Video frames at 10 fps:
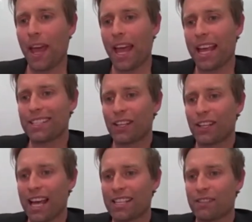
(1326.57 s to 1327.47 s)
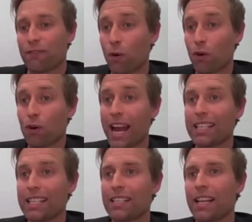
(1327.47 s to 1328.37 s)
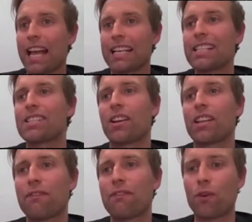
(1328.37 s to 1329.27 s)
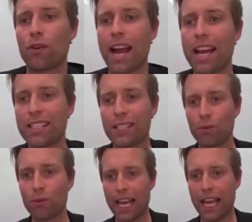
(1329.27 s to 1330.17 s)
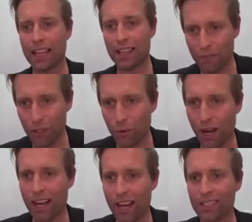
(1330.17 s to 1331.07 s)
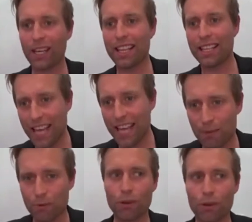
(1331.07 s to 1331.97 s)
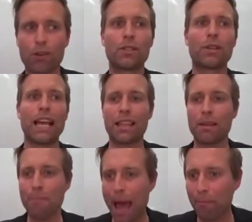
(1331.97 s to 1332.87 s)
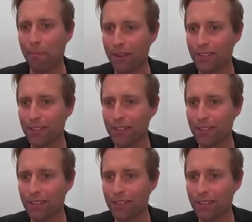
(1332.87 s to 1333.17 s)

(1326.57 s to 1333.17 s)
and so that's $4,000, and inside that $4,000 you'll get the viewer, you'll get the dashboard, you'll get the map.